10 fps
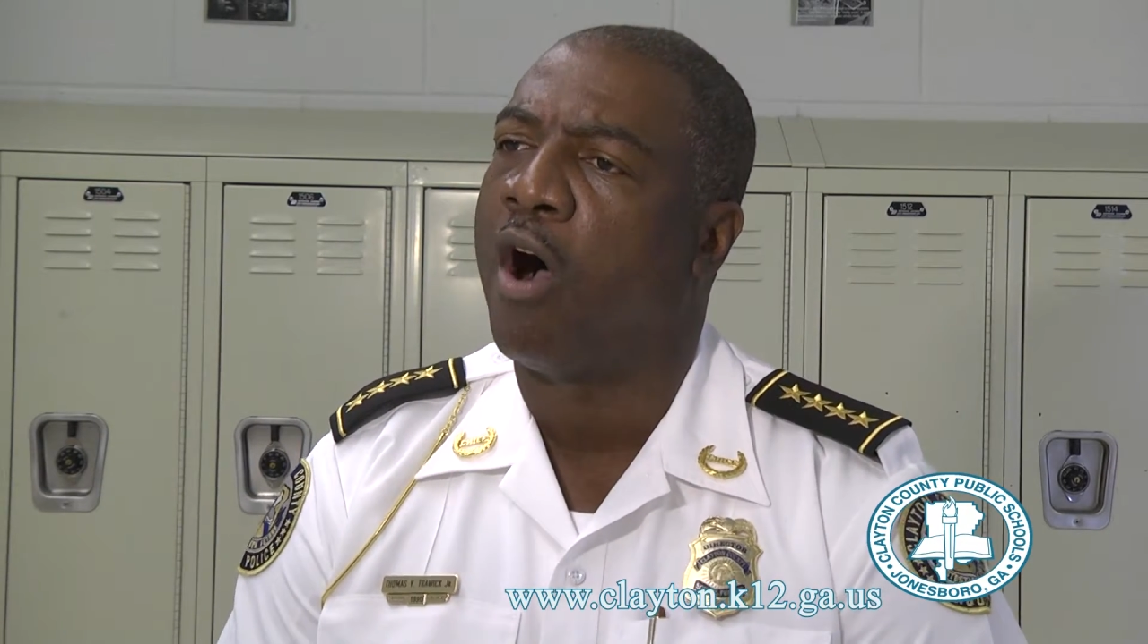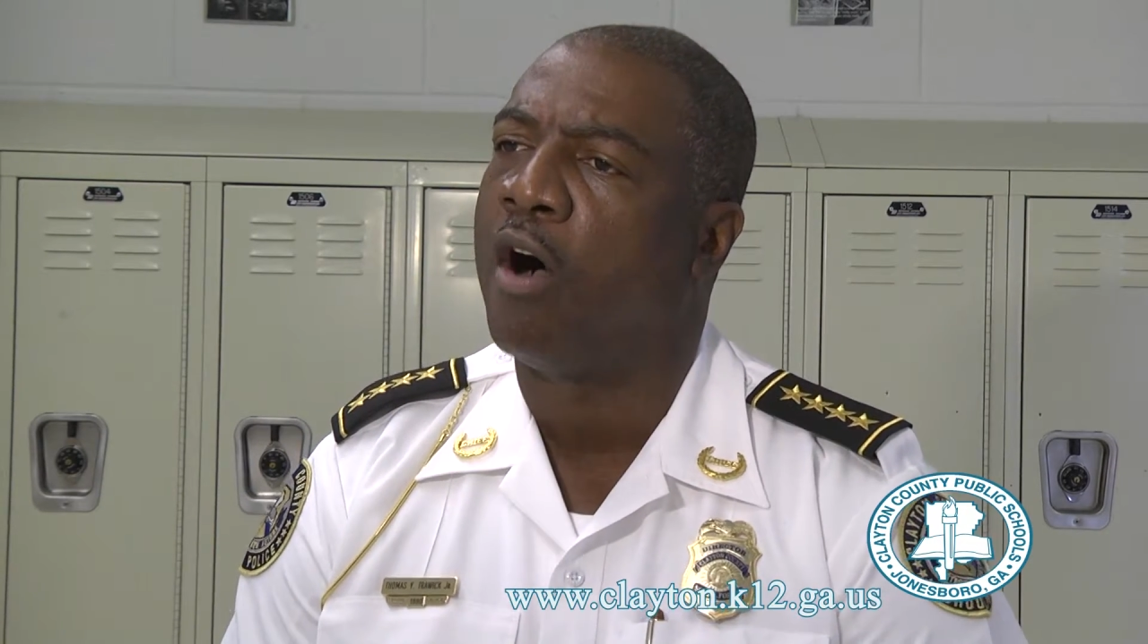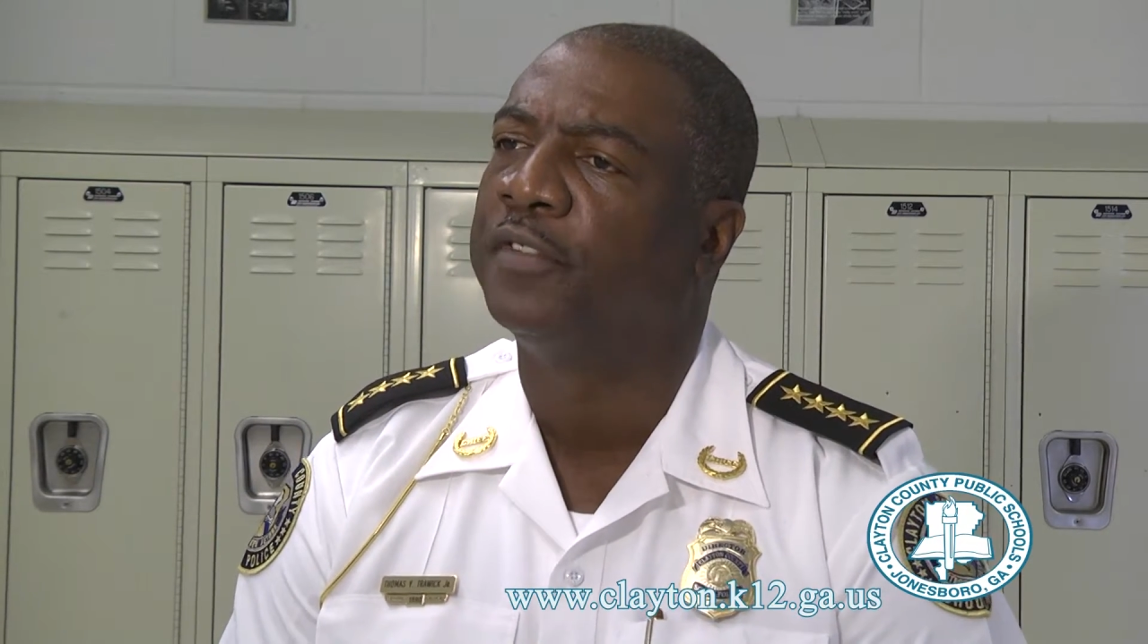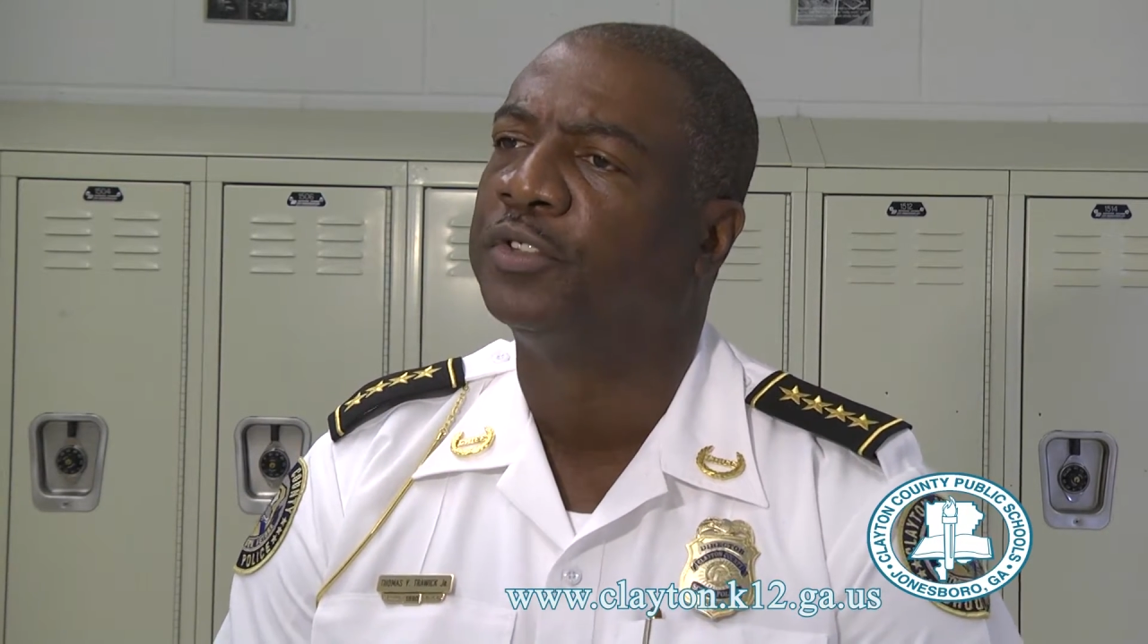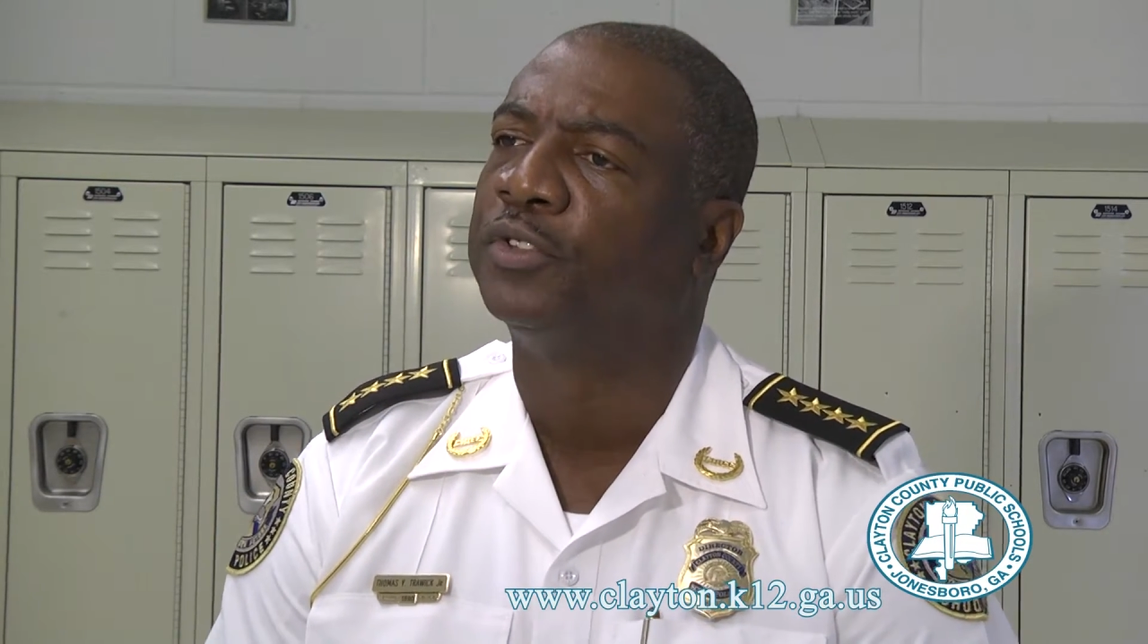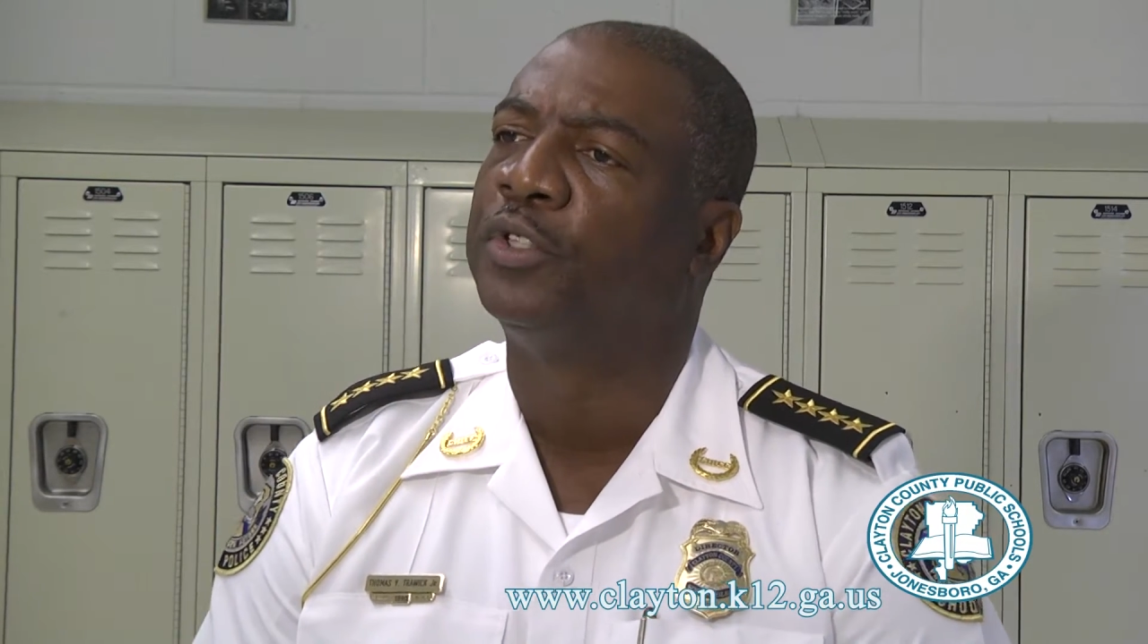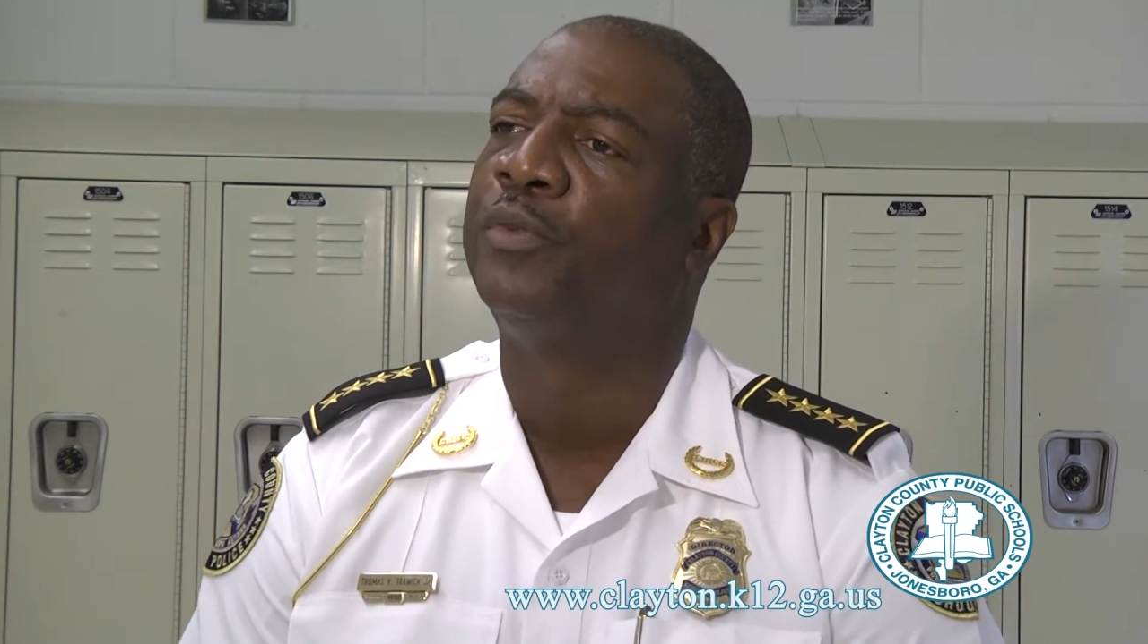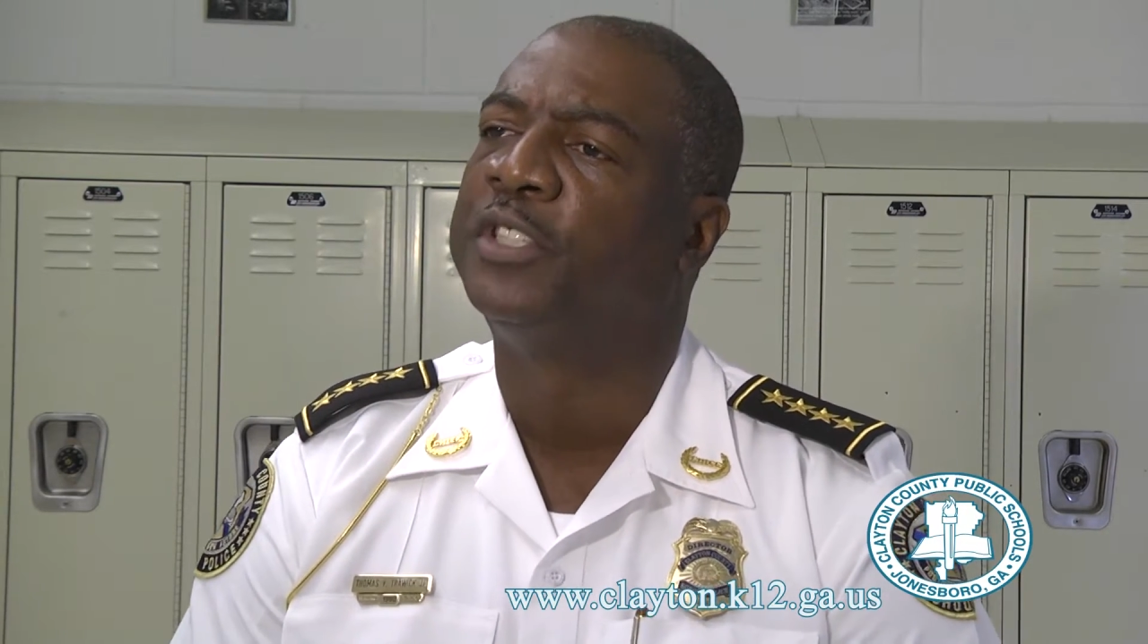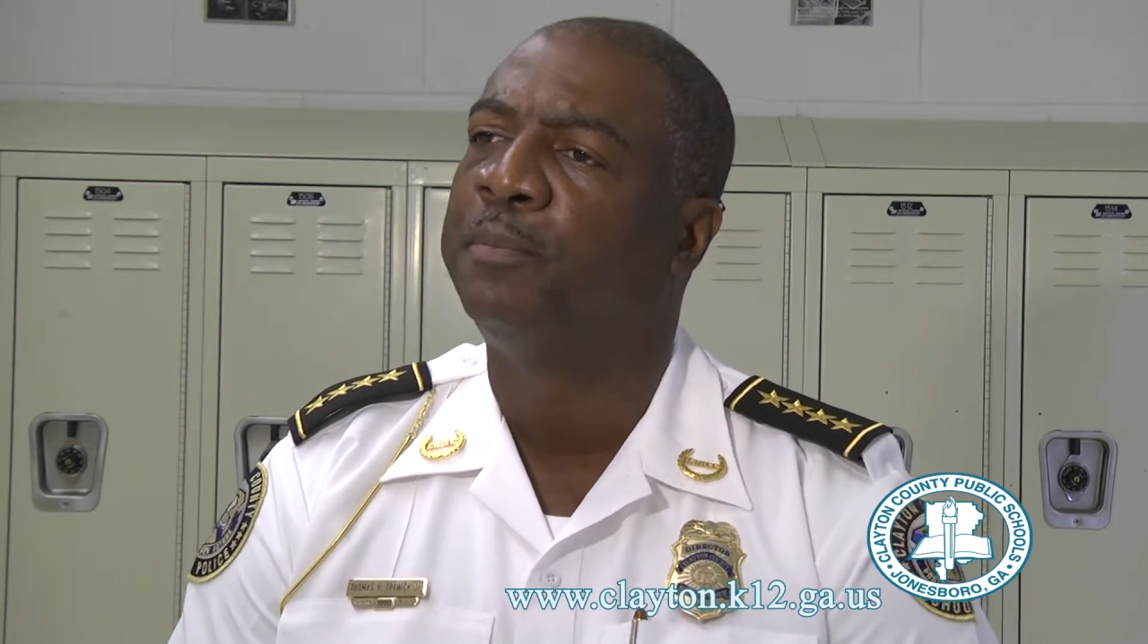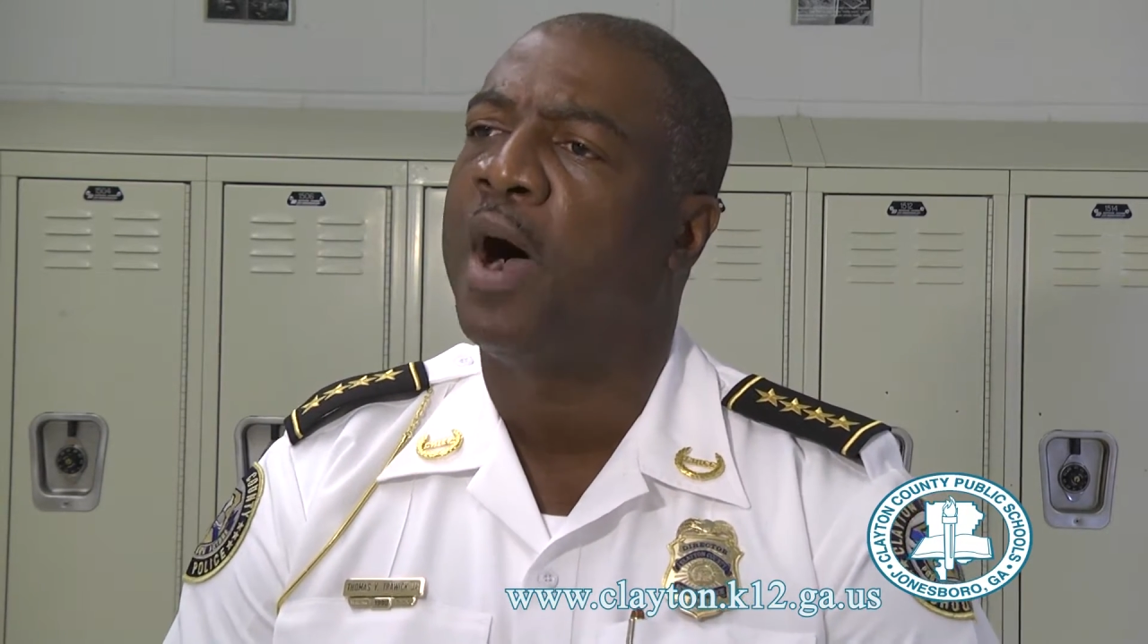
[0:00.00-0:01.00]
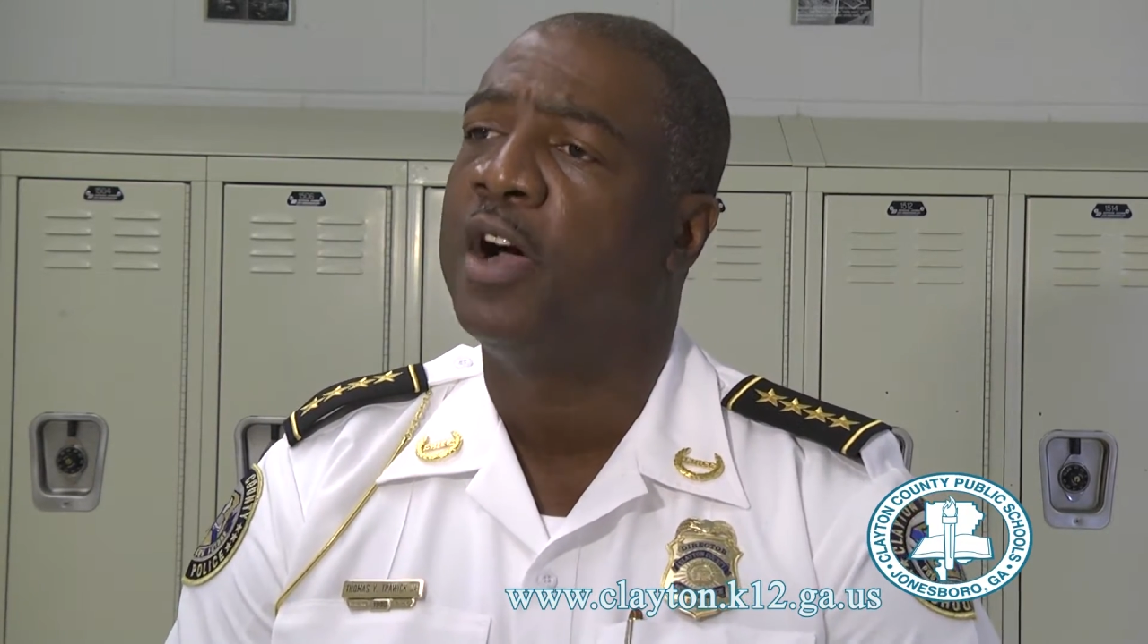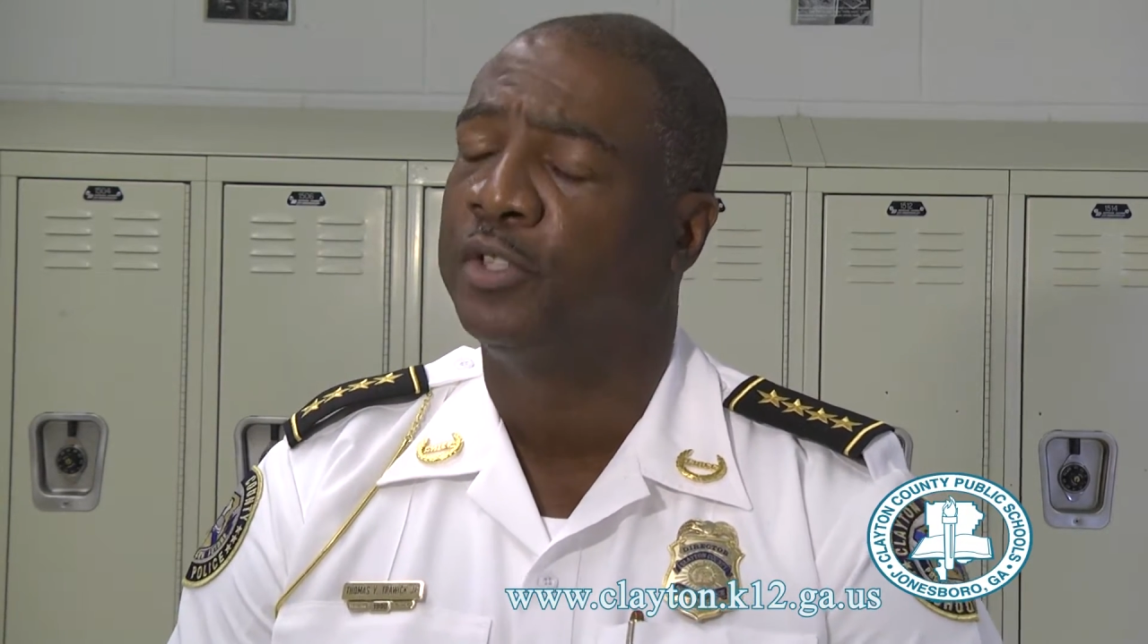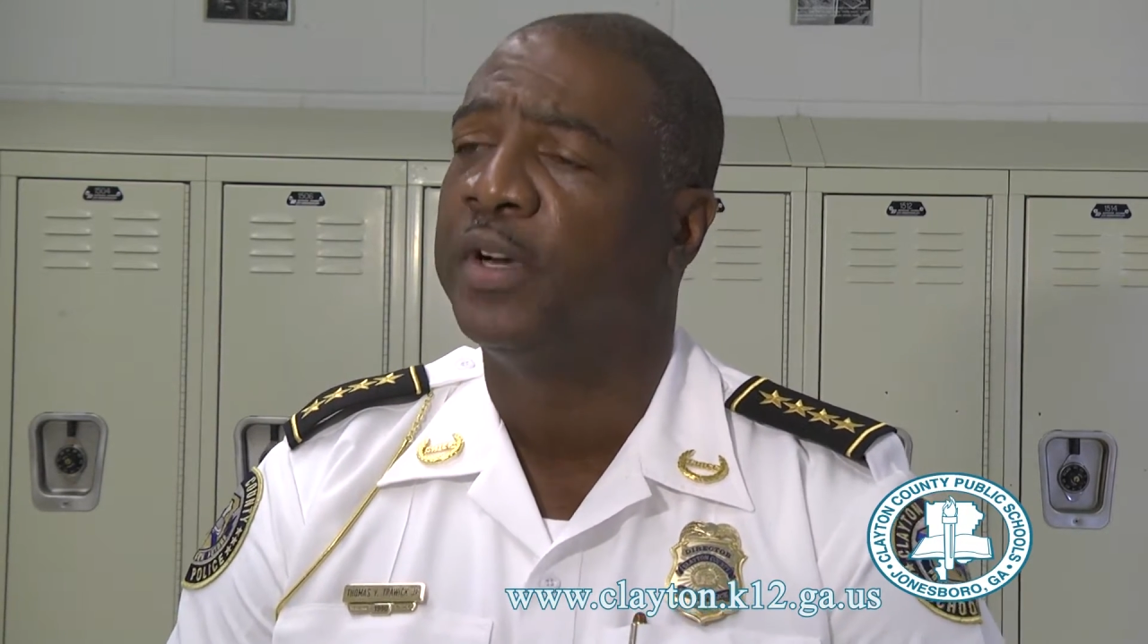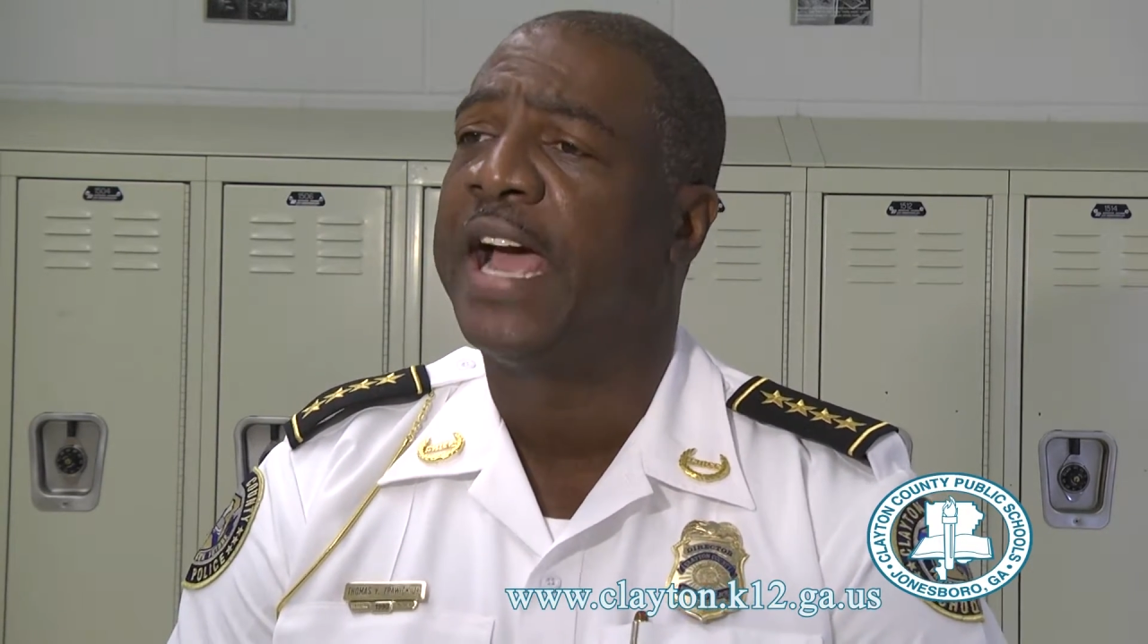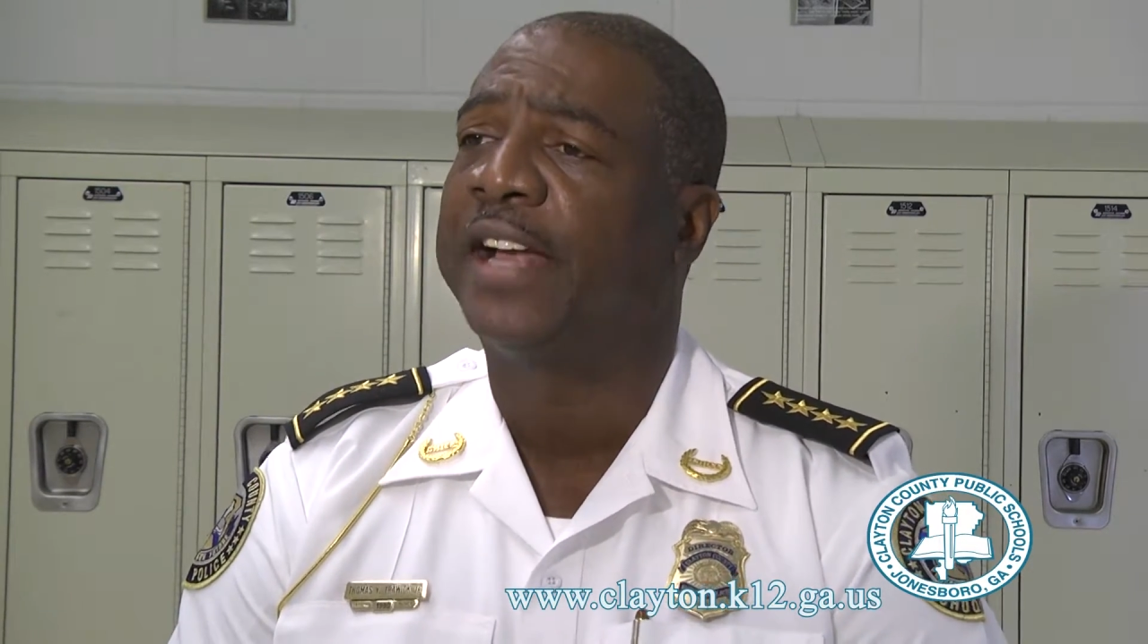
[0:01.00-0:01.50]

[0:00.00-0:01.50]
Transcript: officers to respond to an